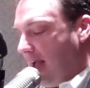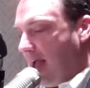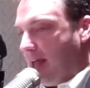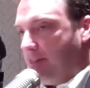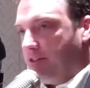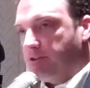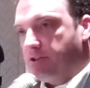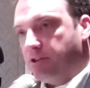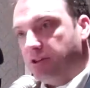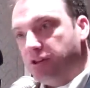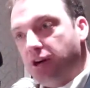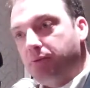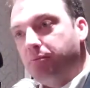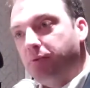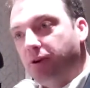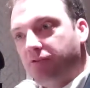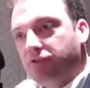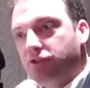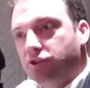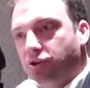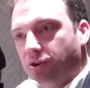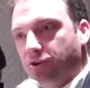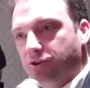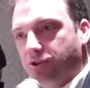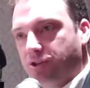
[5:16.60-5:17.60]
And there's a number
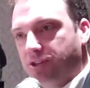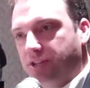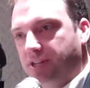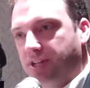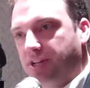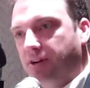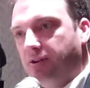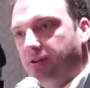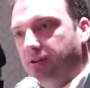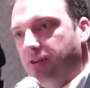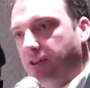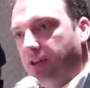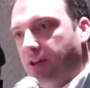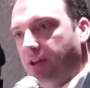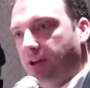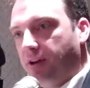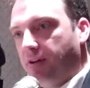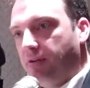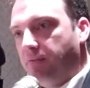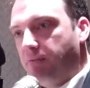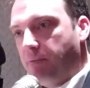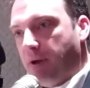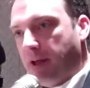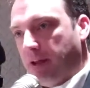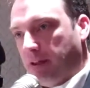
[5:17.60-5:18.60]
of churches here in
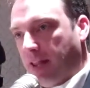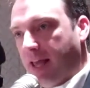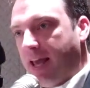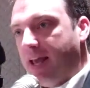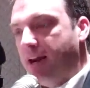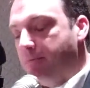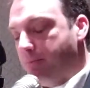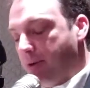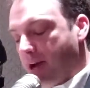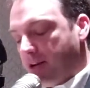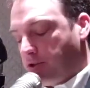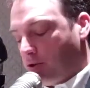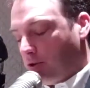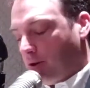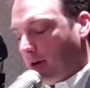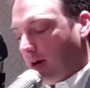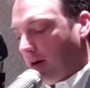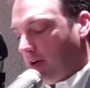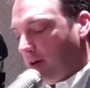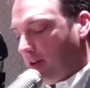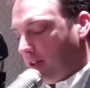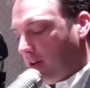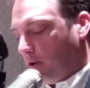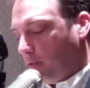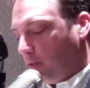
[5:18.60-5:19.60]
the Atlanta metro
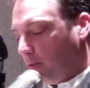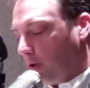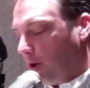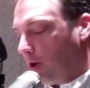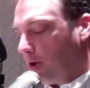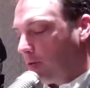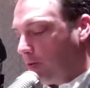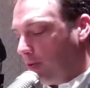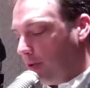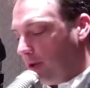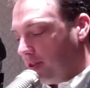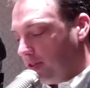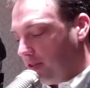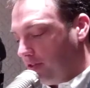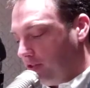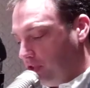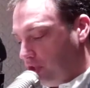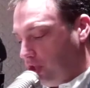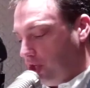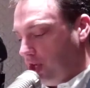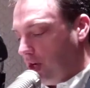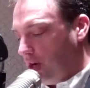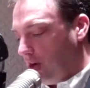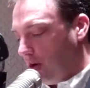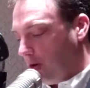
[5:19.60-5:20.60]
area that work with
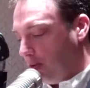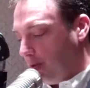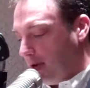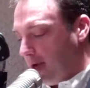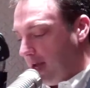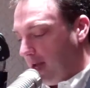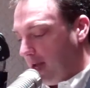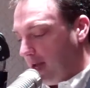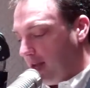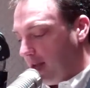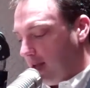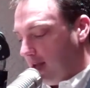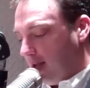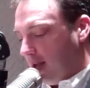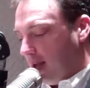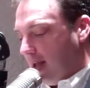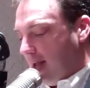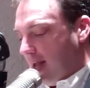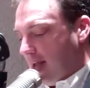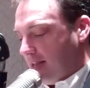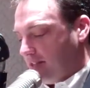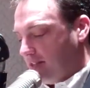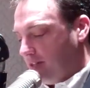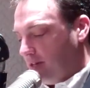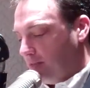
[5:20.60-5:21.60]
GOA
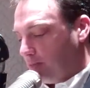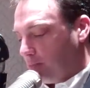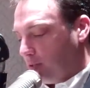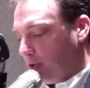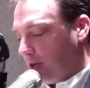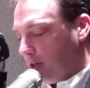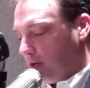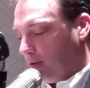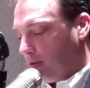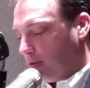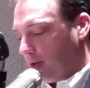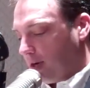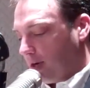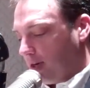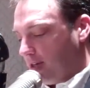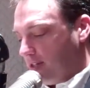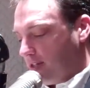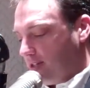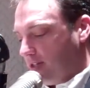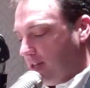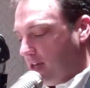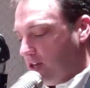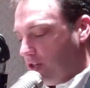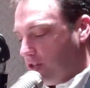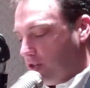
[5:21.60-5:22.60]
as an umbrella
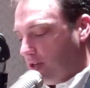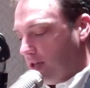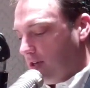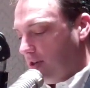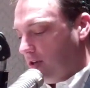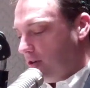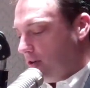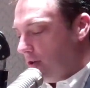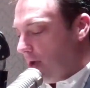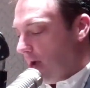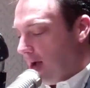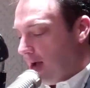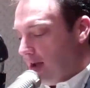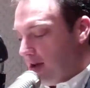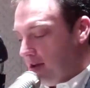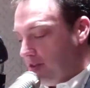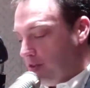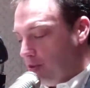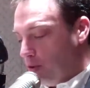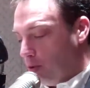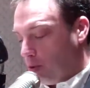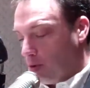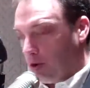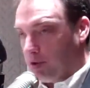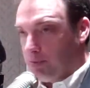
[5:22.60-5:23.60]
organization.
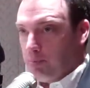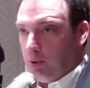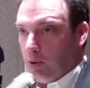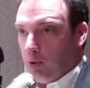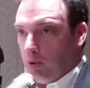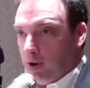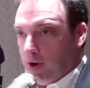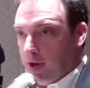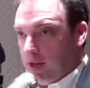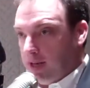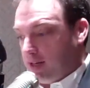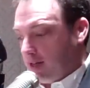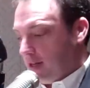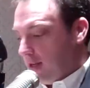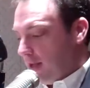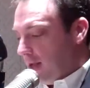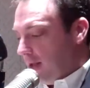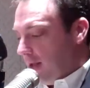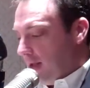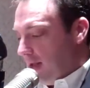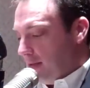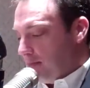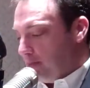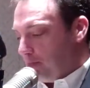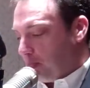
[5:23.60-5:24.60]
North Point
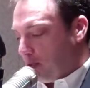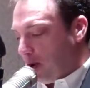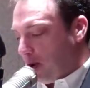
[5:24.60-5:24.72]
and